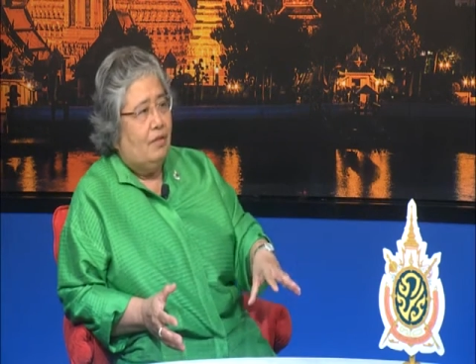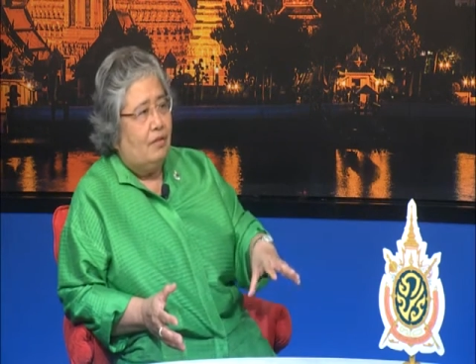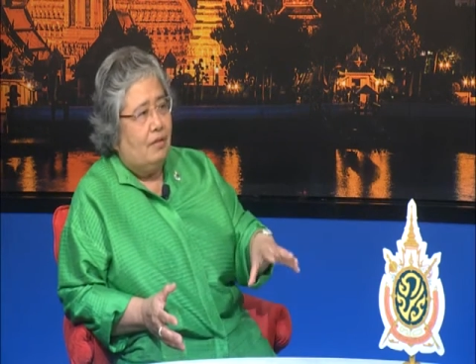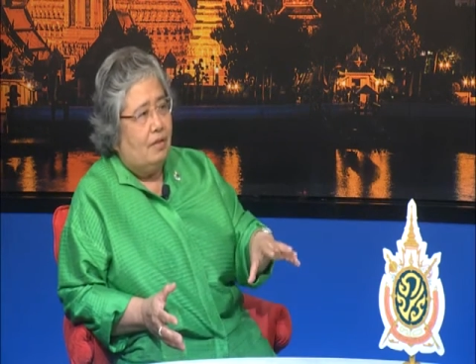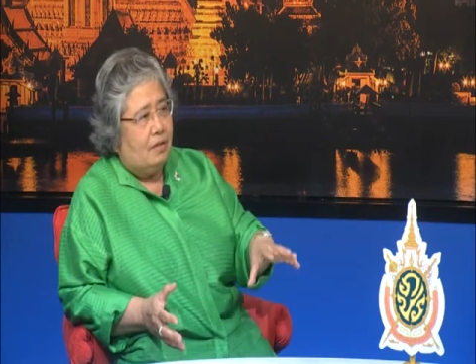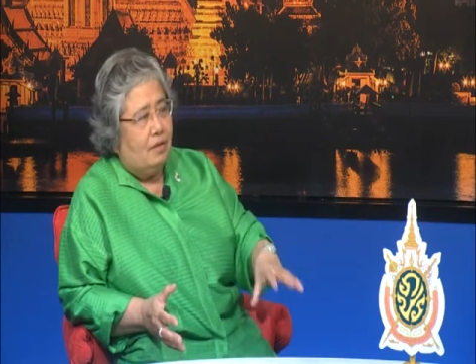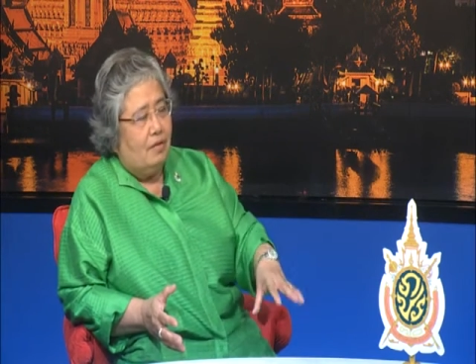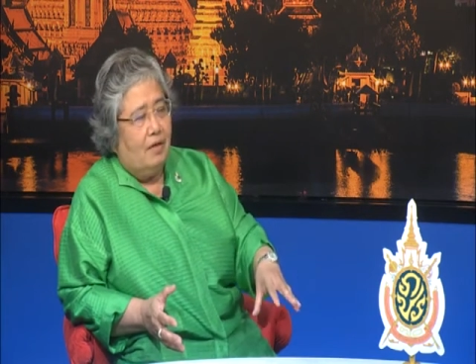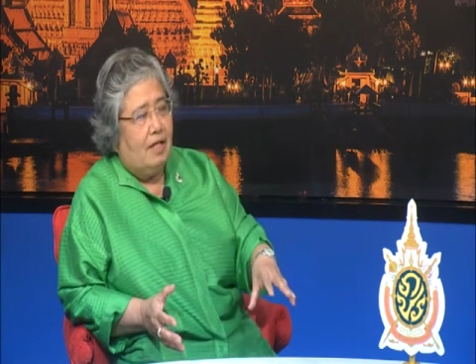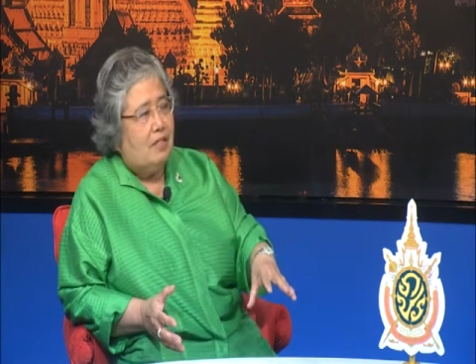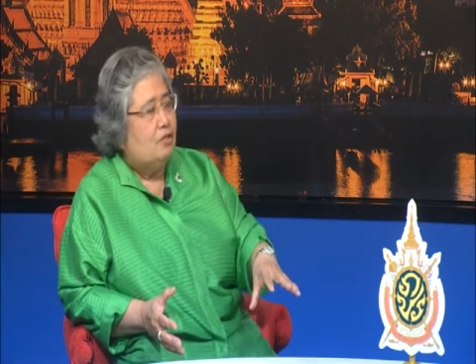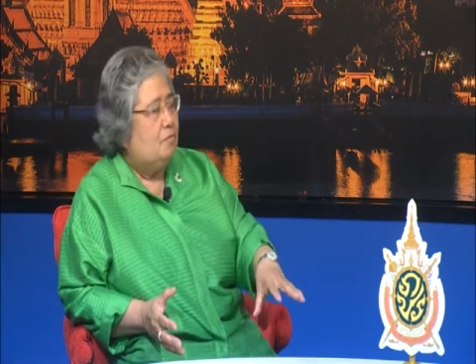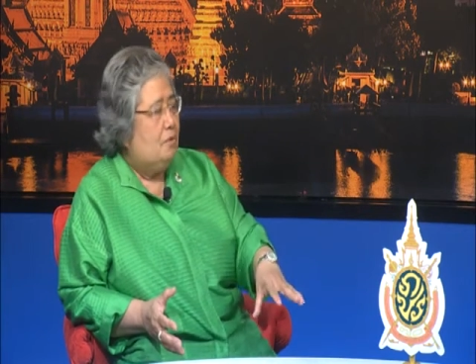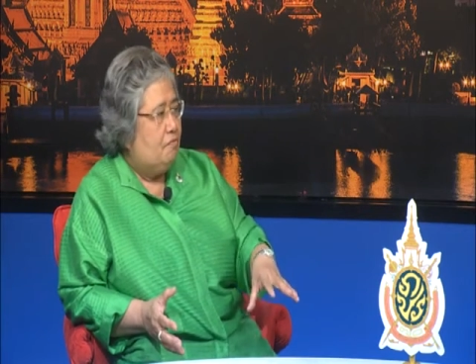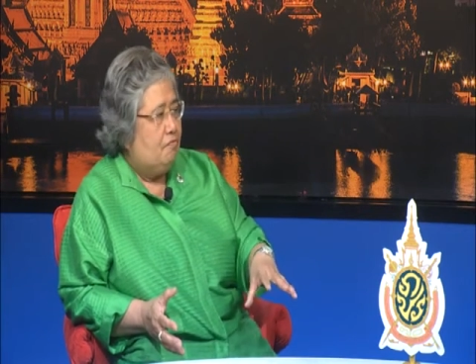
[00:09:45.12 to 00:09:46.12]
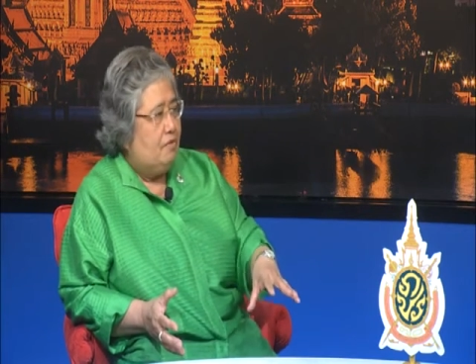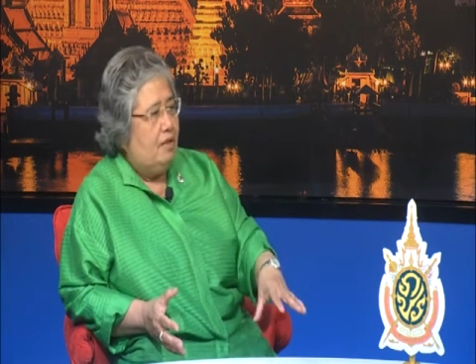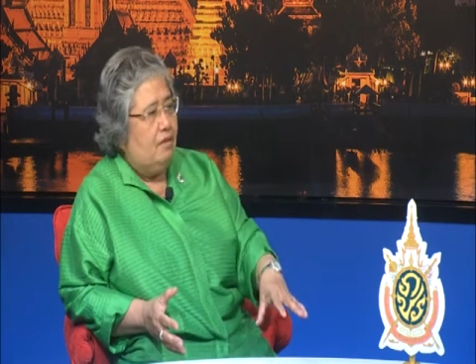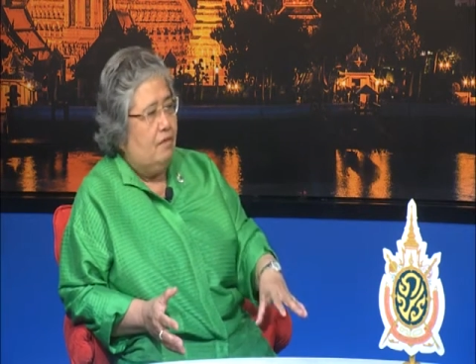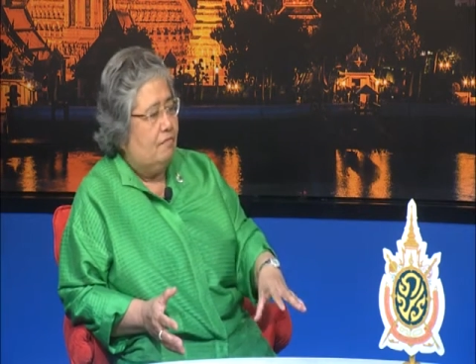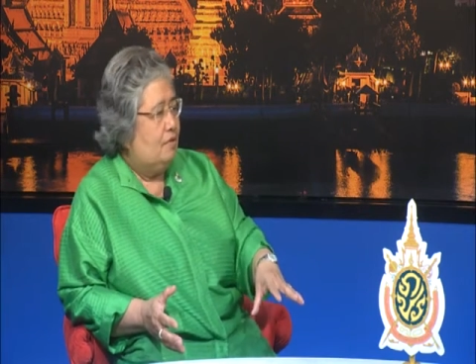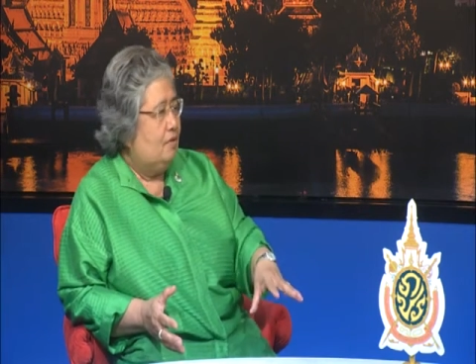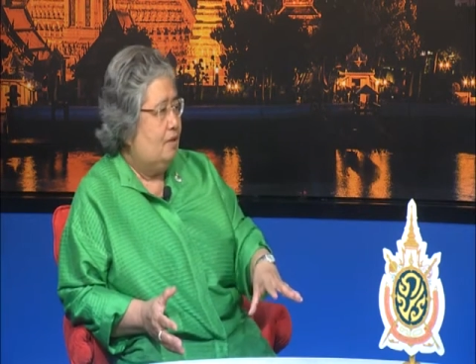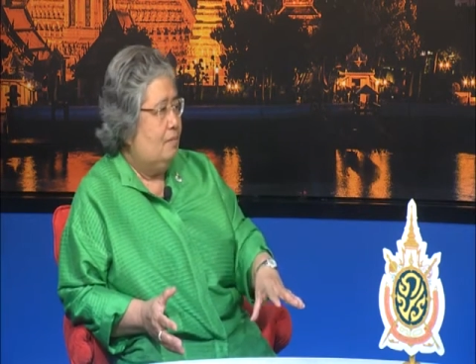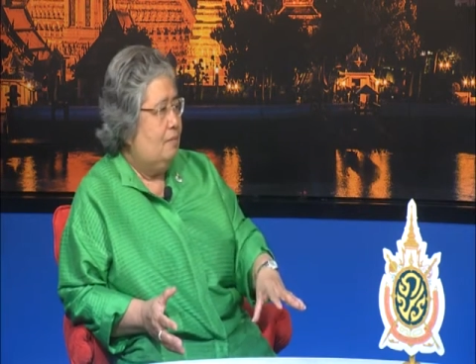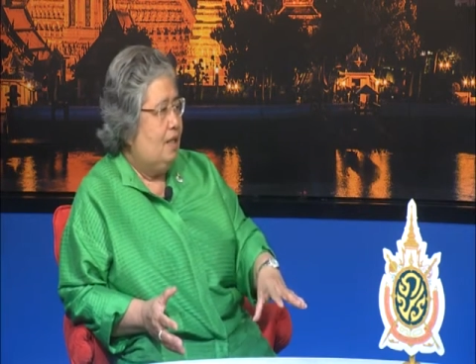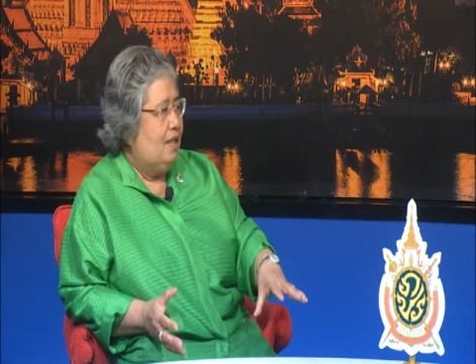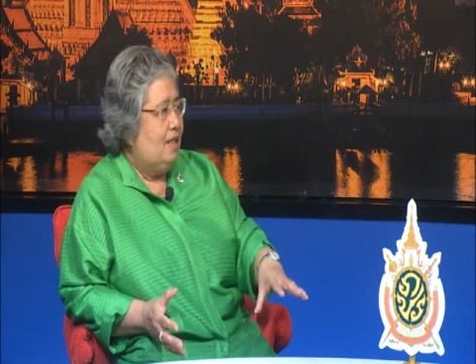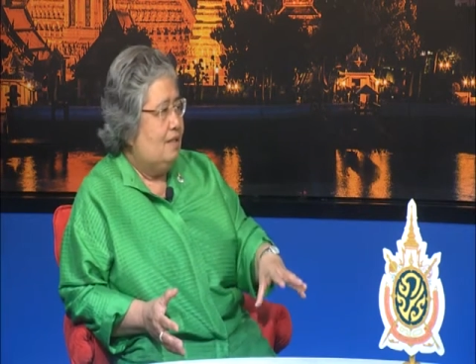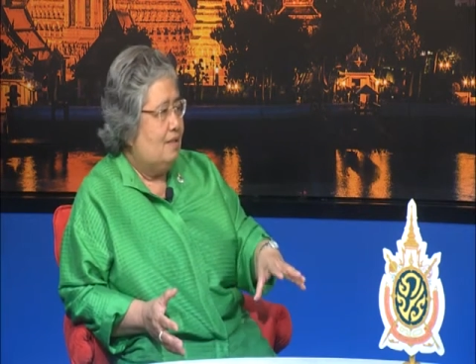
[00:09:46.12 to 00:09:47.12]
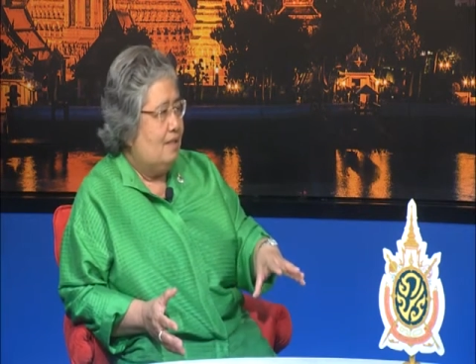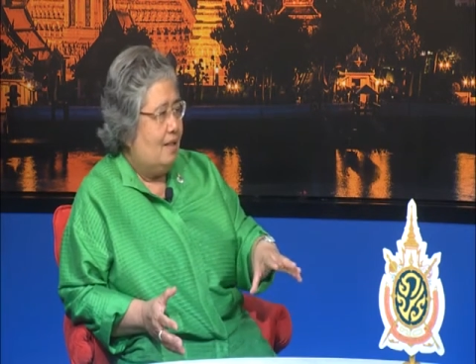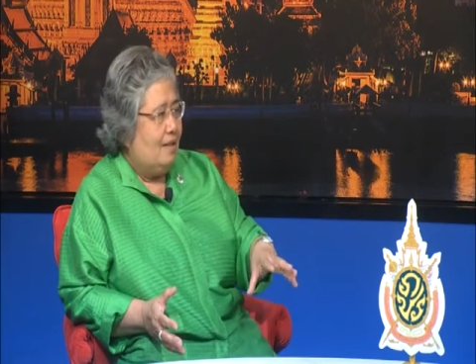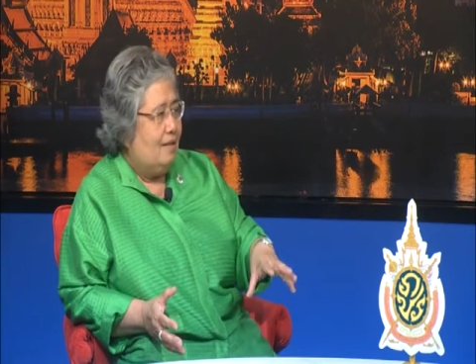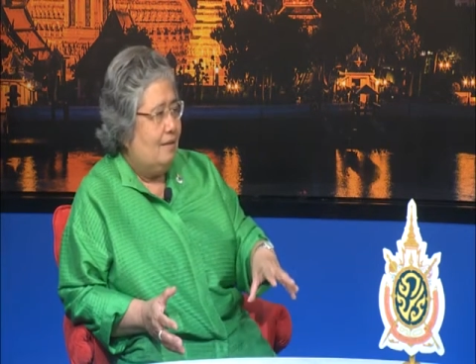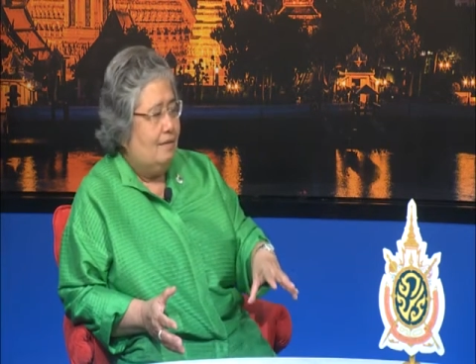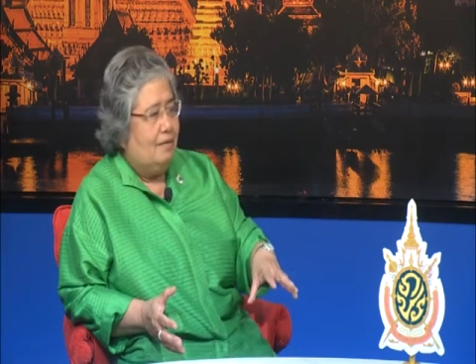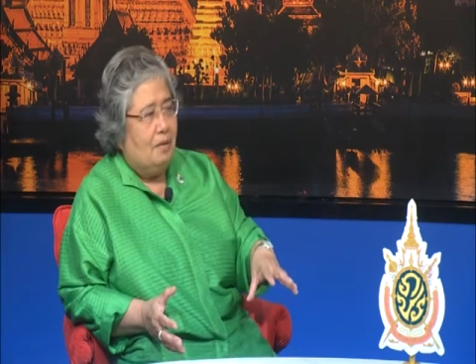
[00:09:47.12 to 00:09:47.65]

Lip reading: So the soil has to be free of contaminants like